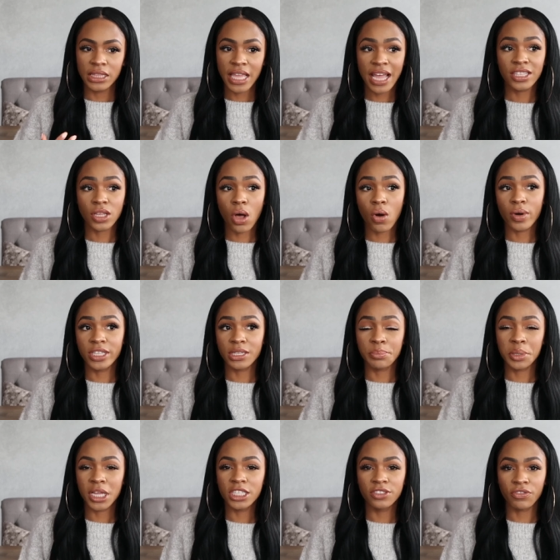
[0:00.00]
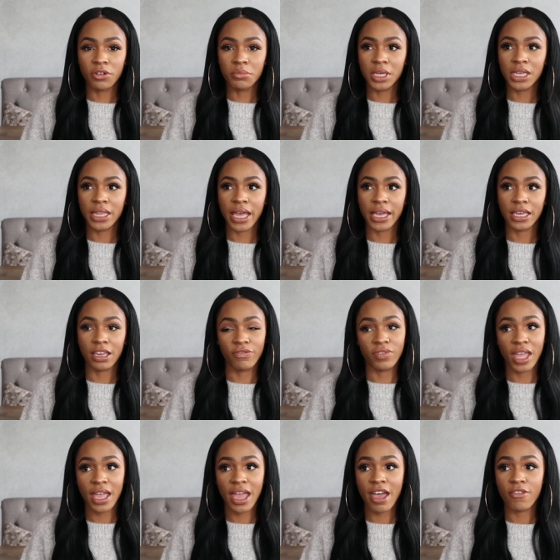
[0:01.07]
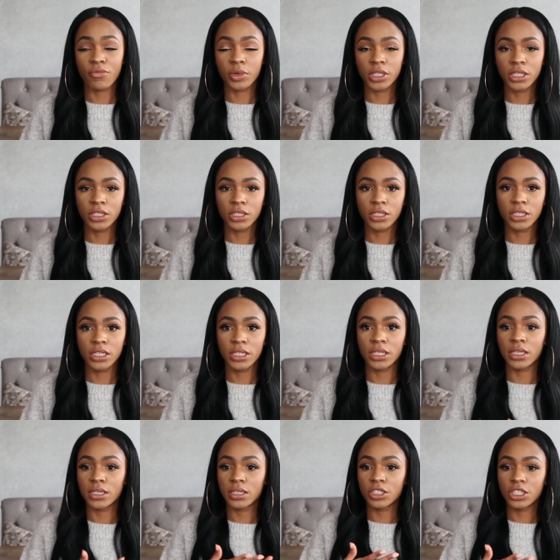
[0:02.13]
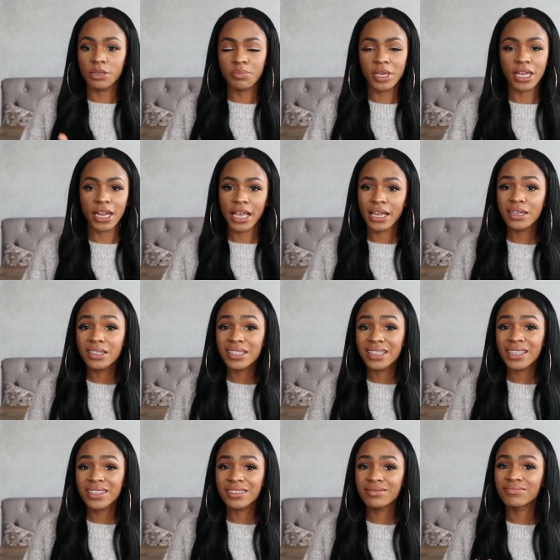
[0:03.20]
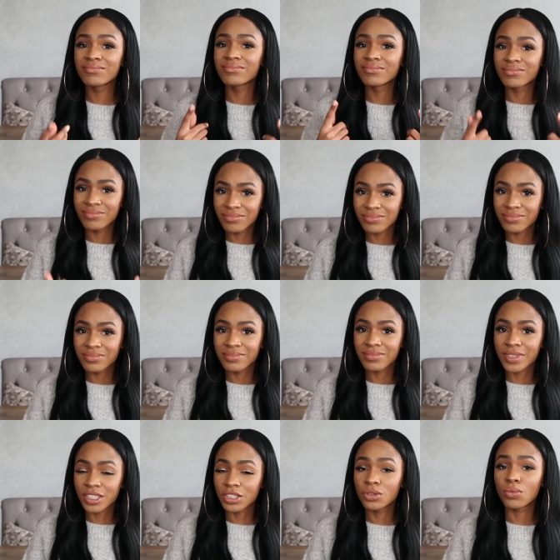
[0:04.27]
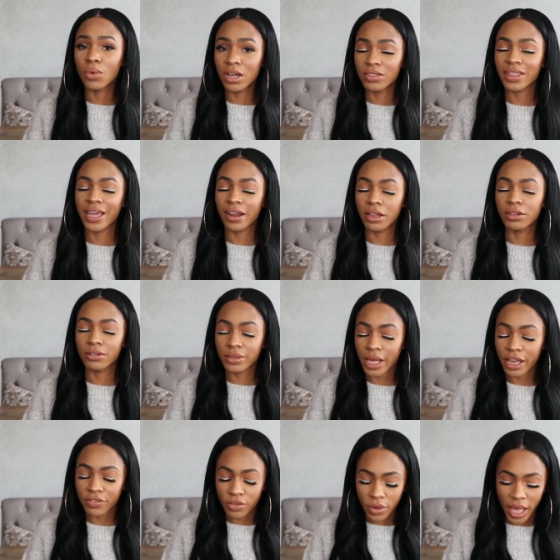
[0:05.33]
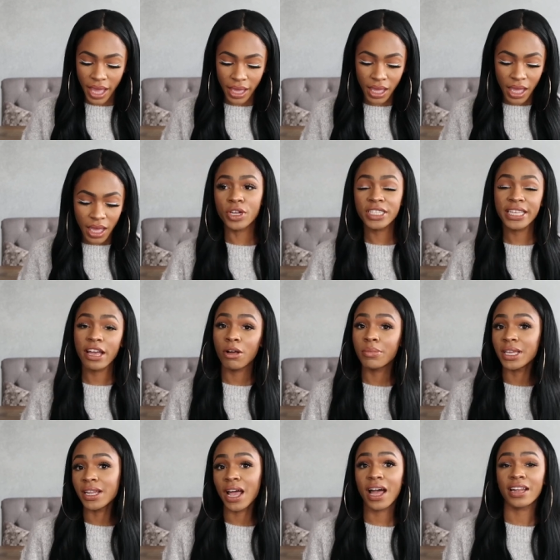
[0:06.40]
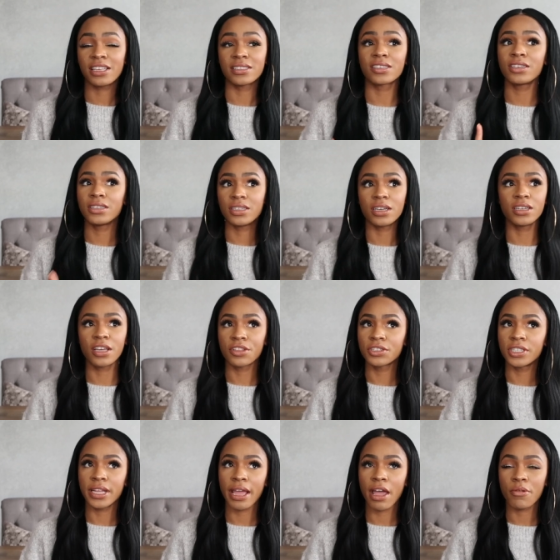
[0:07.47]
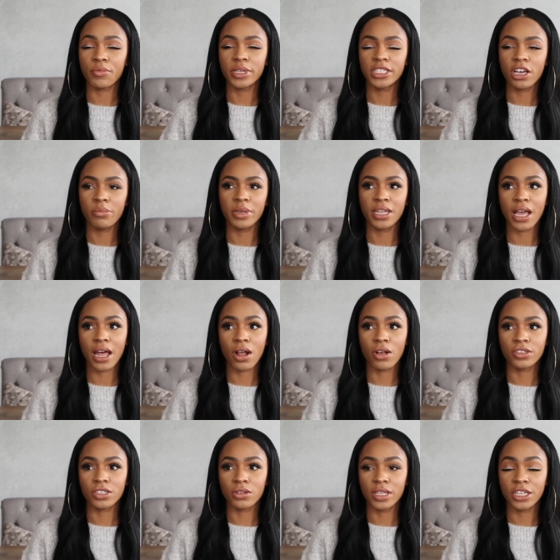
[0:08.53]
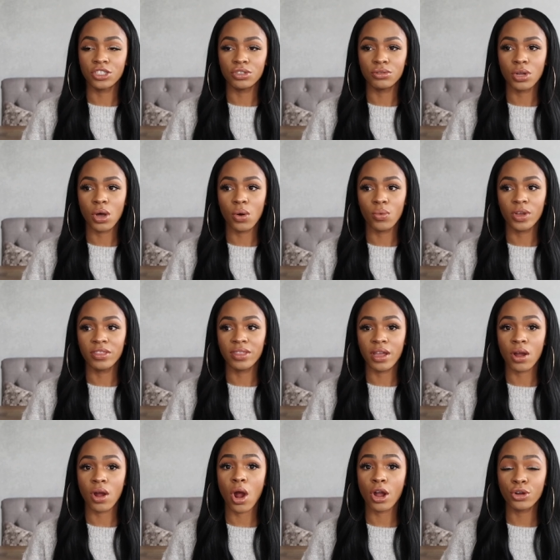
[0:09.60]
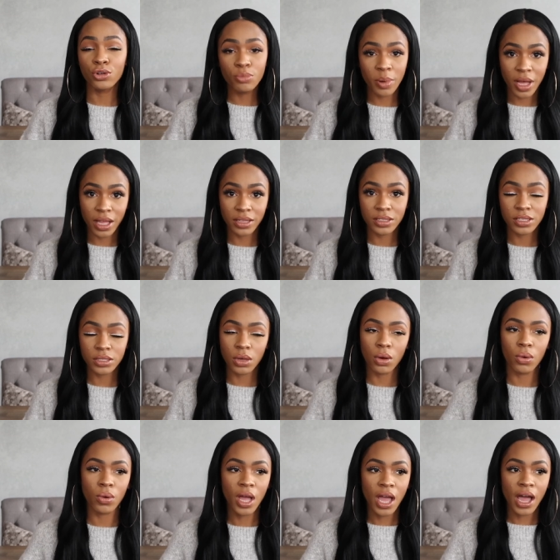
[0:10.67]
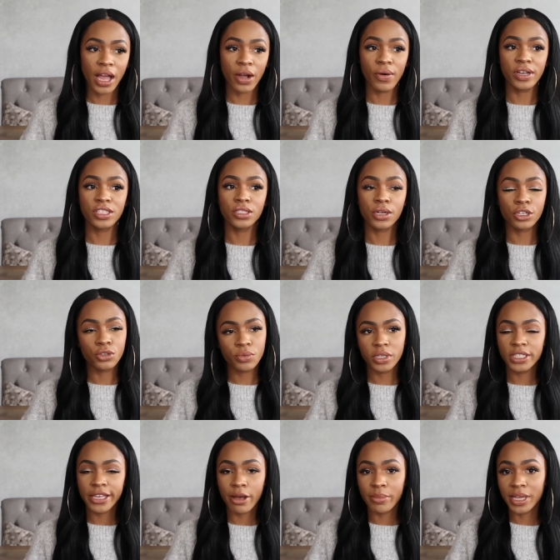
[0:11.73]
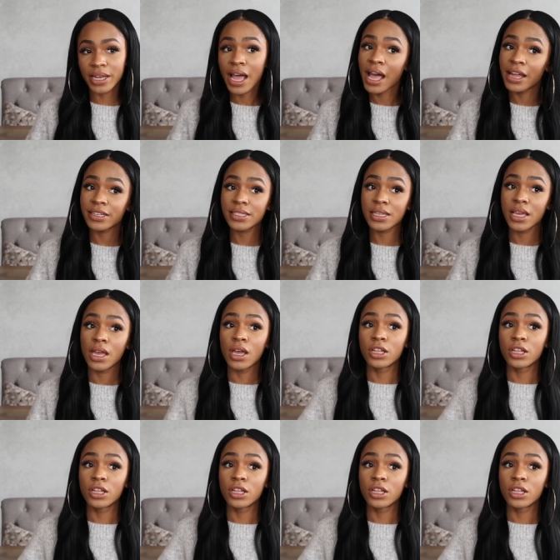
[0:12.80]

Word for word: That's always a plus for me. Like if they have really good shipping and handling, you want that in your life, okay? RetailMeNot is good, another good app. RetailMeNot also lets you know when there are coupons. So I always search RetailMeNot